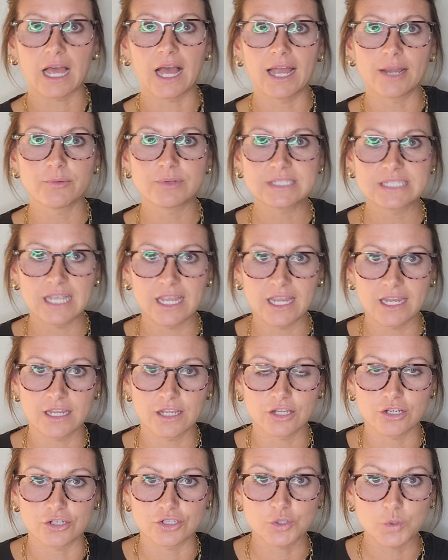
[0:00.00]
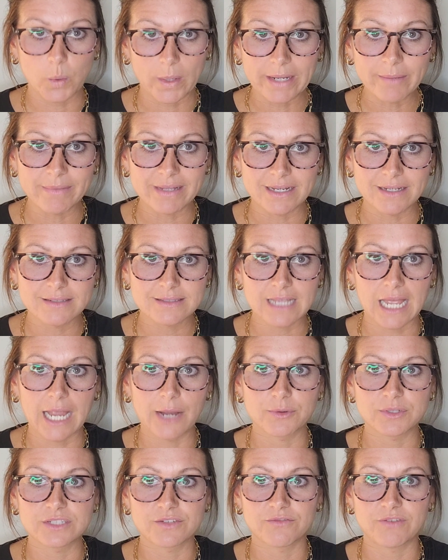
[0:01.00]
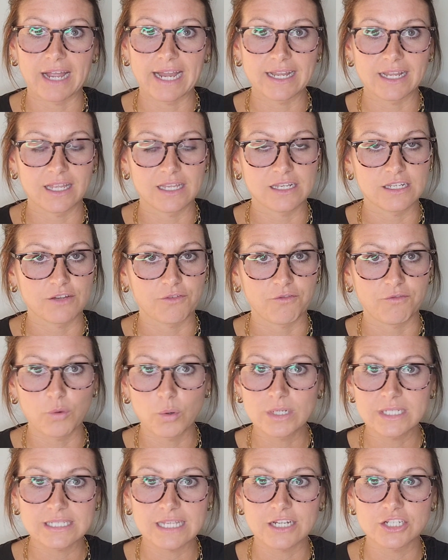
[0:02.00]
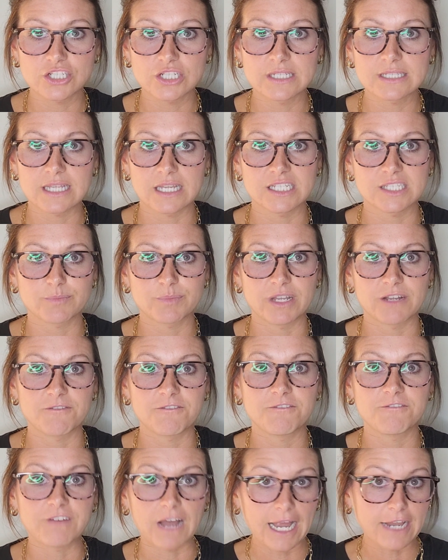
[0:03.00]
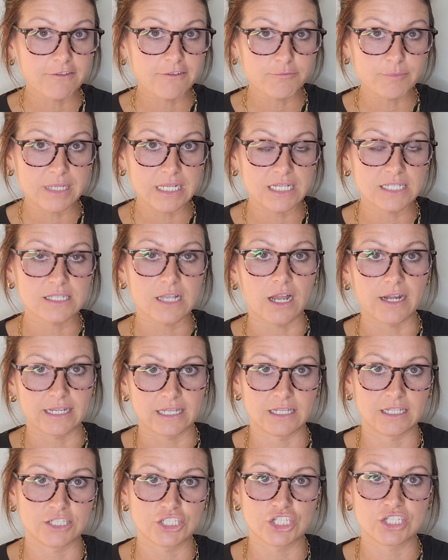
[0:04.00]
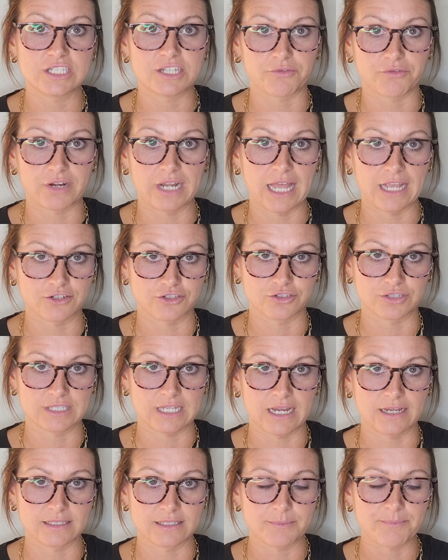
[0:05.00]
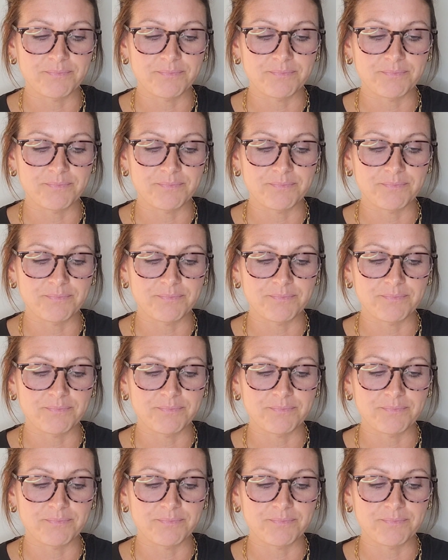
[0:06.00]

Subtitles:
I would take your 20 minutes, I would divide it into 4 sections and spend 5 minutes on each different exercise.